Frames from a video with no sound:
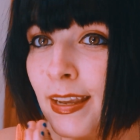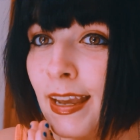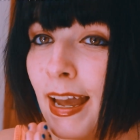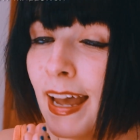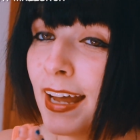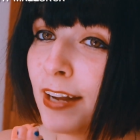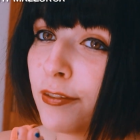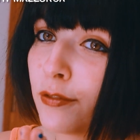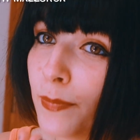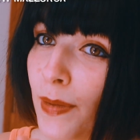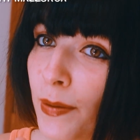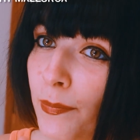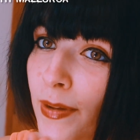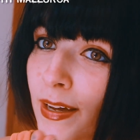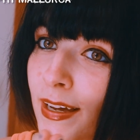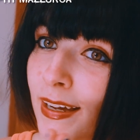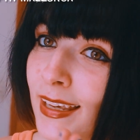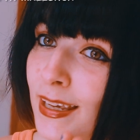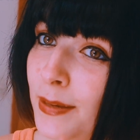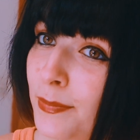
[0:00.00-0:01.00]
And
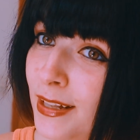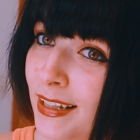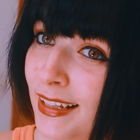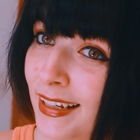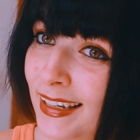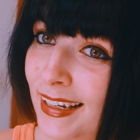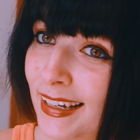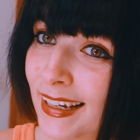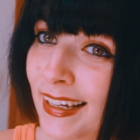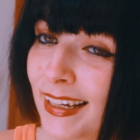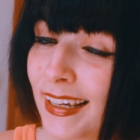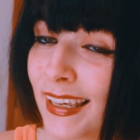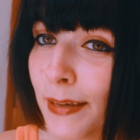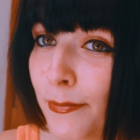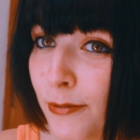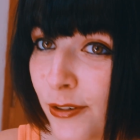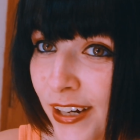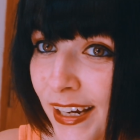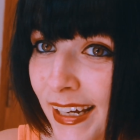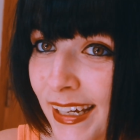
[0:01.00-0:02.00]
remember, keep clicking and
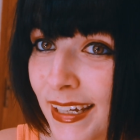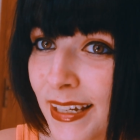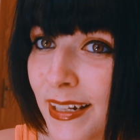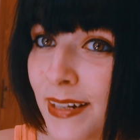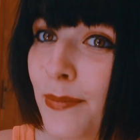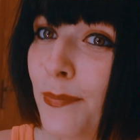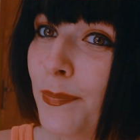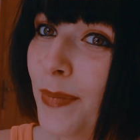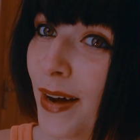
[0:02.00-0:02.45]
keep creating.